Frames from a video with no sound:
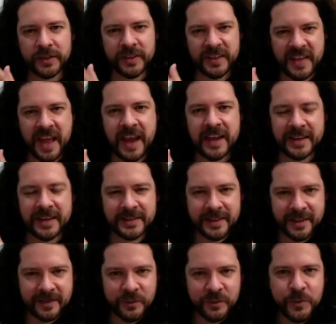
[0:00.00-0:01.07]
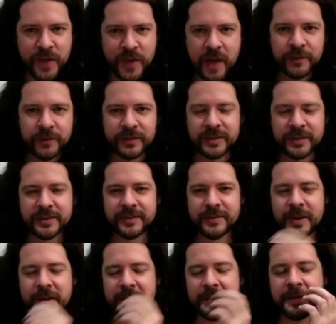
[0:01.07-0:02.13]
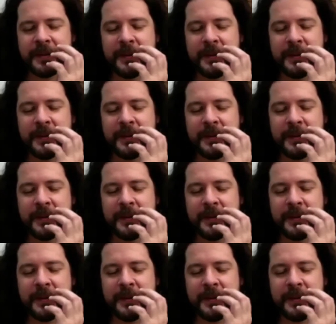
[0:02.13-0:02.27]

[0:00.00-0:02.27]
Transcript: the nineties and two thousands, right?